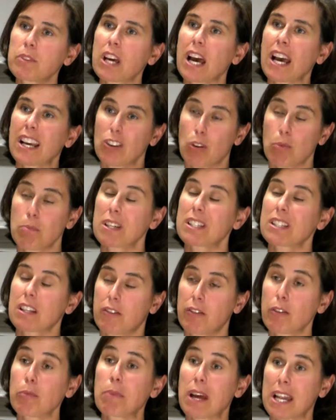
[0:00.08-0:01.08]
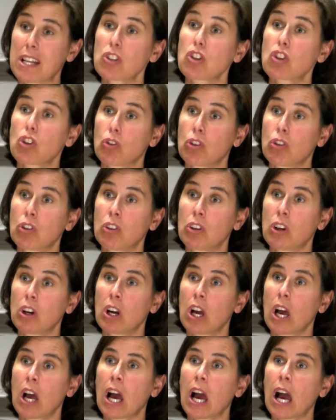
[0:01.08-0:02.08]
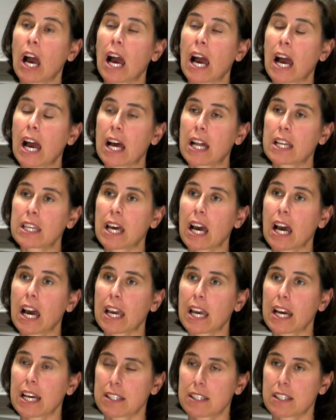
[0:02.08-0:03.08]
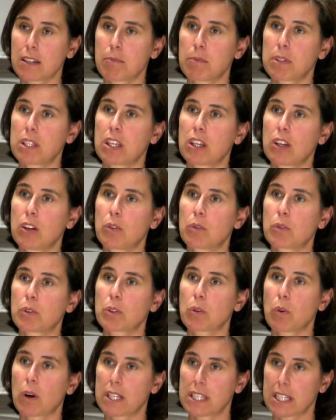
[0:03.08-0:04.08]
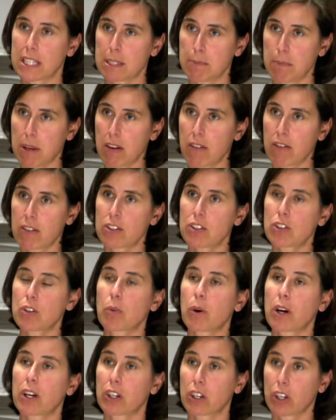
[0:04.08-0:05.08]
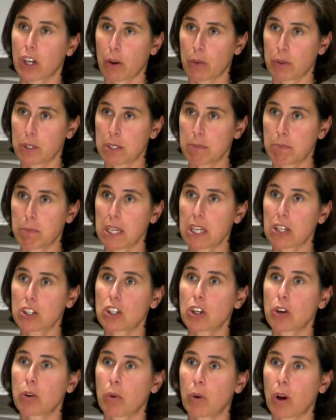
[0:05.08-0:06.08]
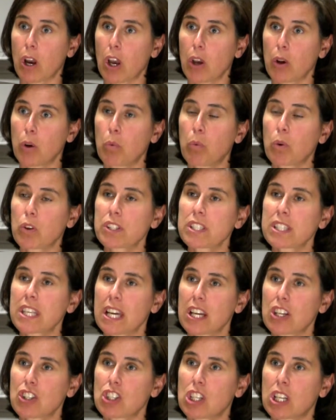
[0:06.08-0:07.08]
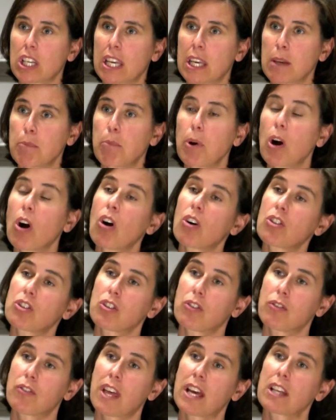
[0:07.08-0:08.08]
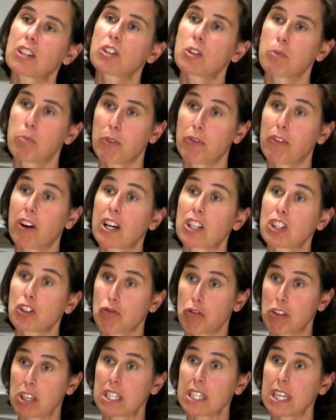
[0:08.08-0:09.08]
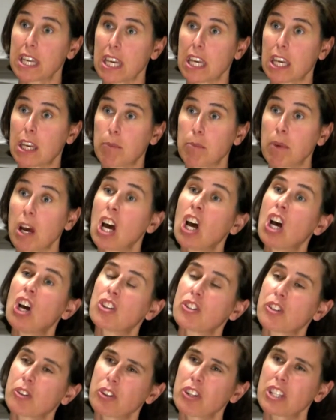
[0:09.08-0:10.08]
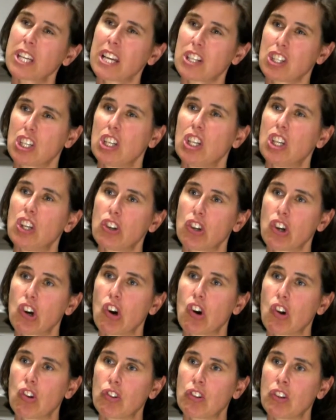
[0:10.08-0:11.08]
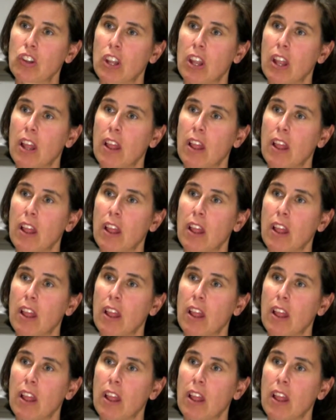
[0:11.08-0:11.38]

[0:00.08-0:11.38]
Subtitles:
I got myself a mentor, and I had somebody who was quite experienced, who I could go and speak to, who wasn't actually part of that supervisory team, so could actually look on